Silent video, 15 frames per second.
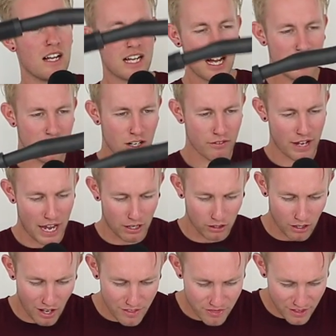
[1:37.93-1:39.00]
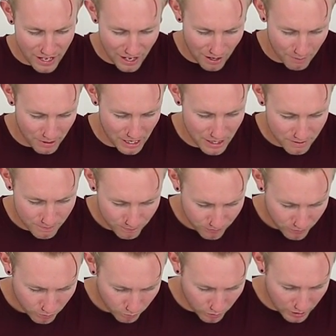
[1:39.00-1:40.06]
Can't get over how light they are, man.
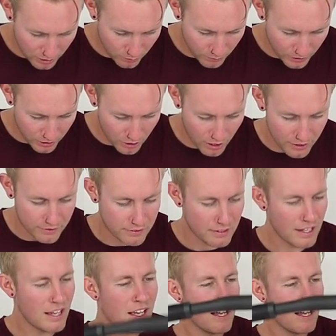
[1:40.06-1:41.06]
Really, really nice.